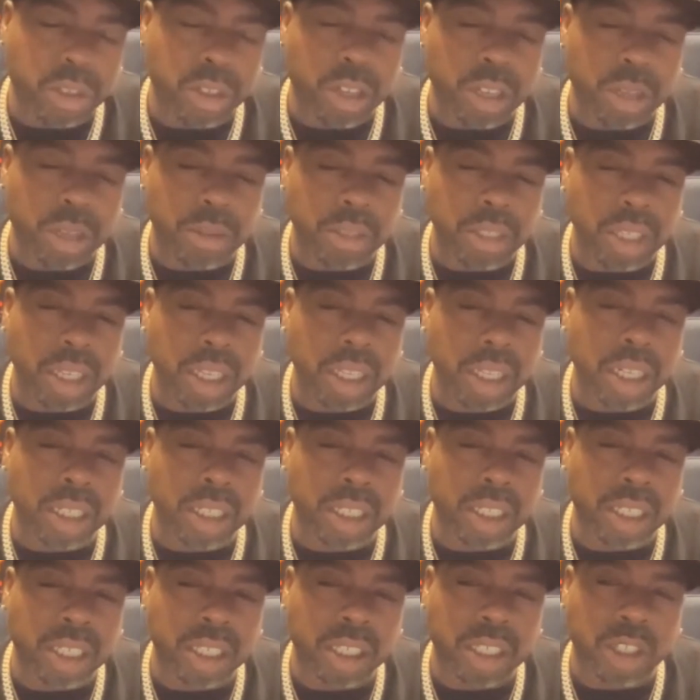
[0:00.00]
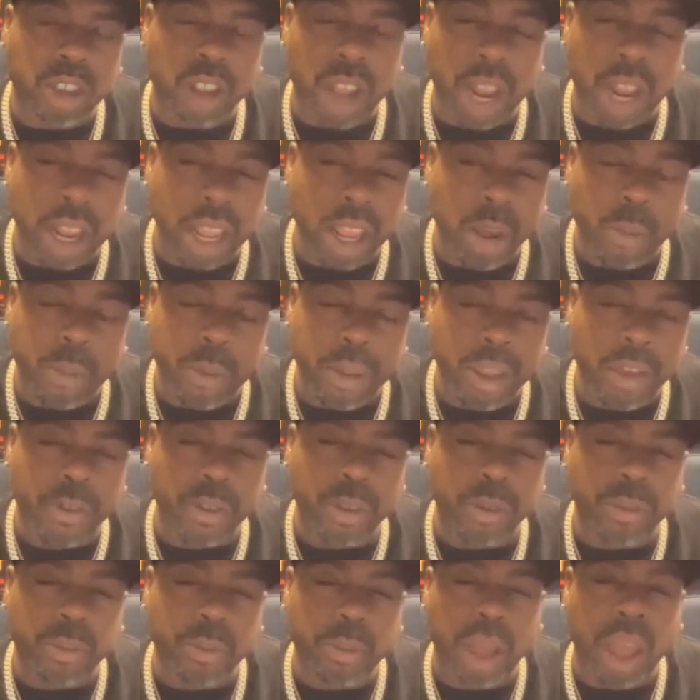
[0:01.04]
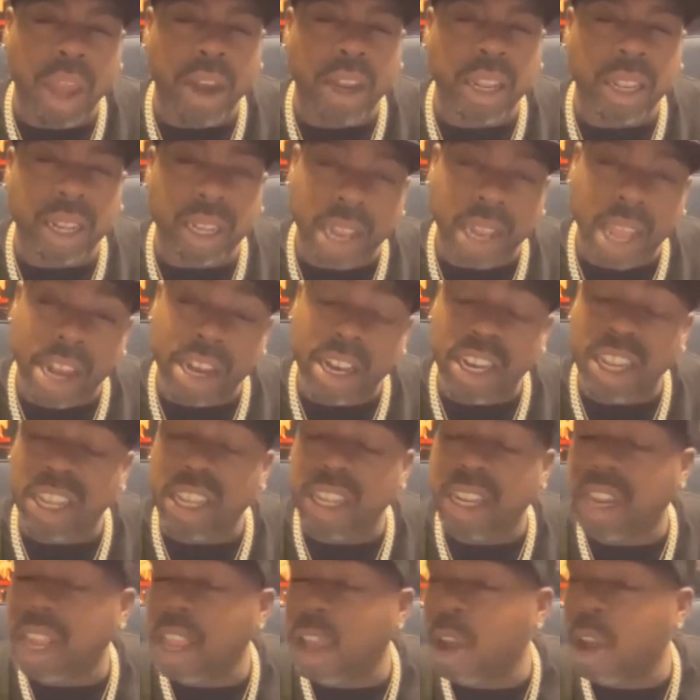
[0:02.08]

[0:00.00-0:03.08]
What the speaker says: you know what I'm saying? And just try to help everybody that need